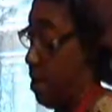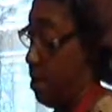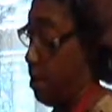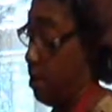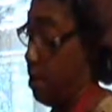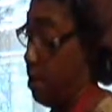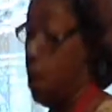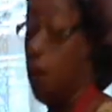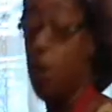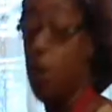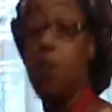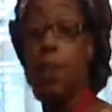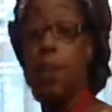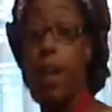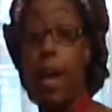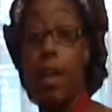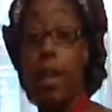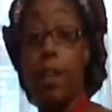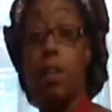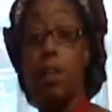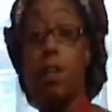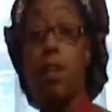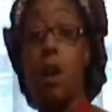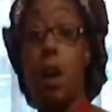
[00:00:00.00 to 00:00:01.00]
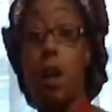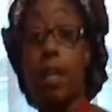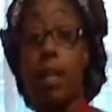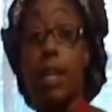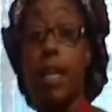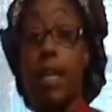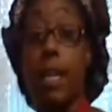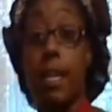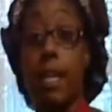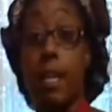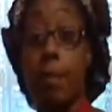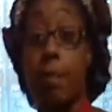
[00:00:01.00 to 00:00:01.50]
No, you're not. You're going to
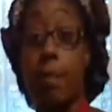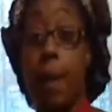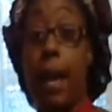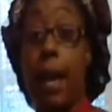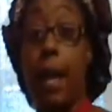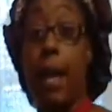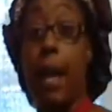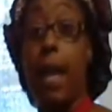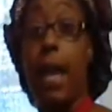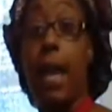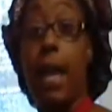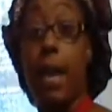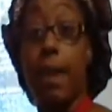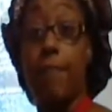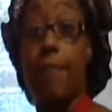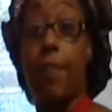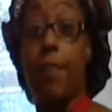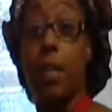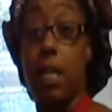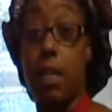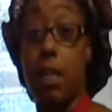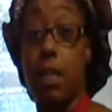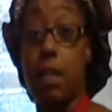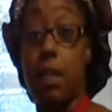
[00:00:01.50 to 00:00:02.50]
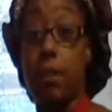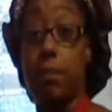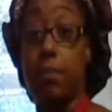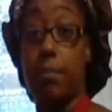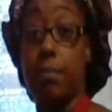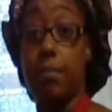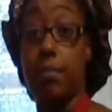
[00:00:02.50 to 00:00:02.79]
need about 1/2 cup